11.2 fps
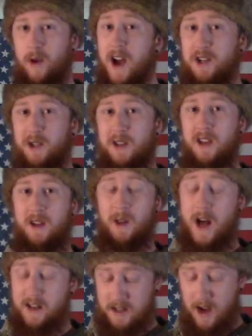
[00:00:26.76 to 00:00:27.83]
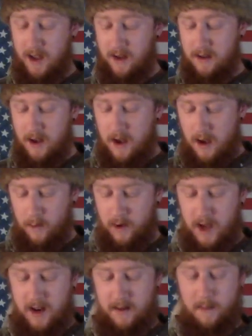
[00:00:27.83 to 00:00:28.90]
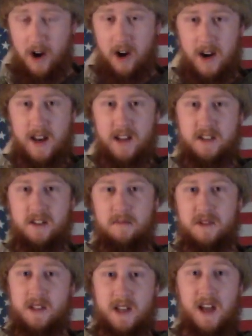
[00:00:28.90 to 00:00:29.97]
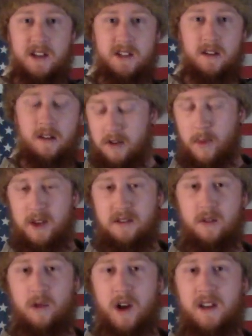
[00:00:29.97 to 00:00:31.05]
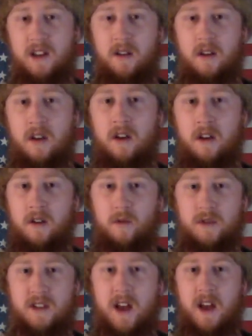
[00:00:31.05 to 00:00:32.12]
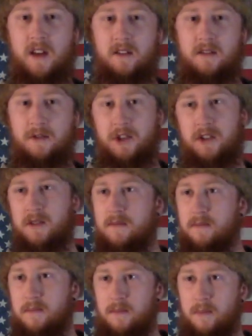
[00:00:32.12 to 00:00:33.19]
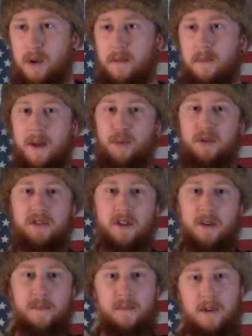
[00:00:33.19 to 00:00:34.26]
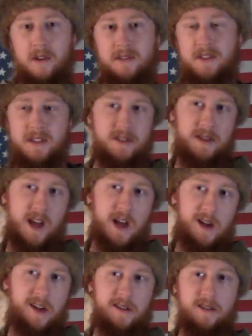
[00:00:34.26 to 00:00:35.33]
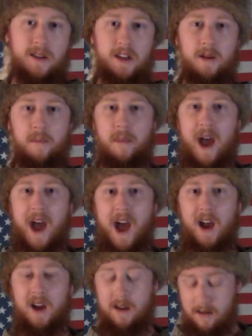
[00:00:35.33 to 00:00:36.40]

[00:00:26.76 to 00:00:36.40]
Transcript: actually, last night, went ahead and marinated some steaks. So basically what I did was I just put maple syrup on steak in a bag.